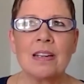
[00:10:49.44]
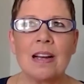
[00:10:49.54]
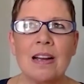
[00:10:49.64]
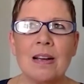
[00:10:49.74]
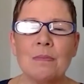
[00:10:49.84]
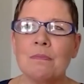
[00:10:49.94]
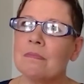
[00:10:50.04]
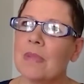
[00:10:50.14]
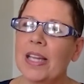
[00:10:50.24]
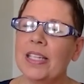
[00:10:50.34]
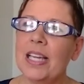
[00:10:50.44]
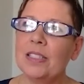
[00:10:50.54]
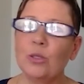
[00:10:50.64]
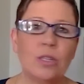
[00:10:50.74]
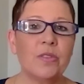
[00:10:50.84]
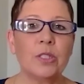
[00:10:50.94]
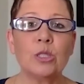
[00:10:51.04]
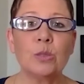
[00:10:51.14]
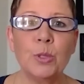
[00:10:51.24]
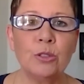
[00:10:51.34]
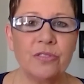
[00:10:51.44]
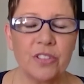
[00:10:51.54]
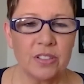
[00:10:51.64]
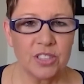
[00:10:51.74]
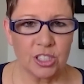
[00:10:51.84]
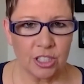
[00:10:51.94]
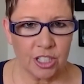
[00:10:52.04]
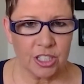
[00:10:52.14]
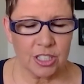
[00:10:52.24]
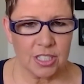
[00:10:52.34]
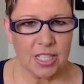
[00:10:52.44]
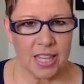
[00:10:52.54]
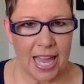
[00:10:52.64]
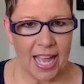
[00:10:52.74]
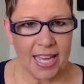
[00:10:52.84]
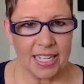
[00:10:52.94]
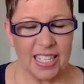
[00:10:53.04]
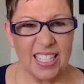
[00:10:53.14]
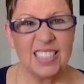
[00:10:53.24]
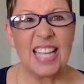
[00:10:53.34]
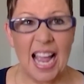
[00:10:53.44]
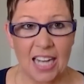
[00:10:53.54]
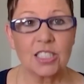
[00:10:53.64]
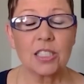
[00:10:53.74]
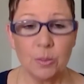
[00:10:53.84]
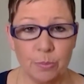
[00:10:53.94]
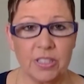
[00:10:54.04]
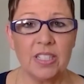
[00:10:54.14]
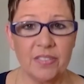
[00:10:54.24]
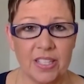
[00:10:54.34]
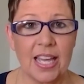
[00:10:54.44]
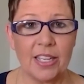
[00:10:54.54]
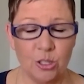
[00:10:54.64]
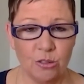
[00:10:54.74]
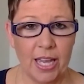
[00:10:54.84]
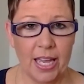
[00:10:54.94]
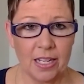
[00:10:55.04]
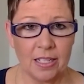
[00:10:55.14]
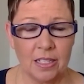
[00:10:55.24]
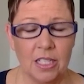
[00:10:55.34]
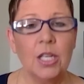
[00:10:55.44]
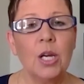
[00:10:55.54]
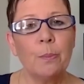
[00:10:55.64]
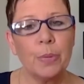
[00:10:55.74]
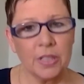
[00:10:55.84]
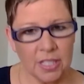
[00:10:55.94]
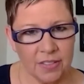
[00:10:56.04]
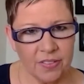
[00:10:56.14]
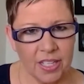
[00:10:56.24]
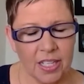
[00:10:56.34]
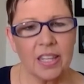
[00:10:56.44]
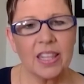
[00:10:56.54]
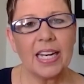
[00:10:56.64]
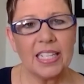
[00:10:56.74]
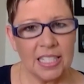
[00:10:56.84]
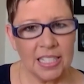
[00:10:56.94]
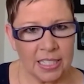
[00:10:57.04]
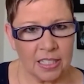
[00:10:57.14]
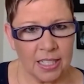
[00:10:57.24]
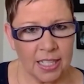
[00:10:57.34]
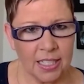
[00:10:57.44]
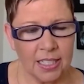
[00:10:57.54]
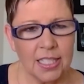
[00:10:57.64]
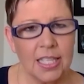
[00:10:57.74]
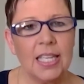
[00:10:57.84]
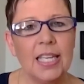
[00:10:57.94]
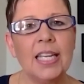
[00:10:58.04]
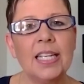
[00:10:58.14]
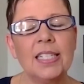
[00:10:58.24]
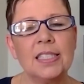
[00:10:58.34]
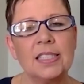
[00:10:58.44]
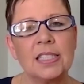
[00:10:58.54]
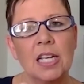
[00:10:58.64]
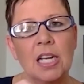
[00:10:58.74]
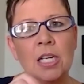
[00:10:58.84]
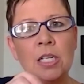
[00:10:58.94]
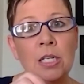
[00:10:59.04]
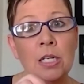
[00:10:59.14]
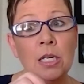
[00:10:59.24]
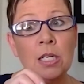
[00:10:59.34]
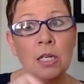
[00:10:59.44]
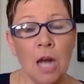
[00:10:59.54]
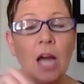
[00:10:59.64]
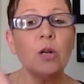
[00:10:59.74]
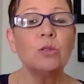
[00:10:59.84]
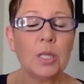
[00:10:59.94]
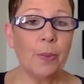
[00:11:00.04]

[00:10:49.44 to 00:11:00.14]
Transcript: I guess sort of the spoonful of sugar to that is actually believing that you can, believing that healing is not only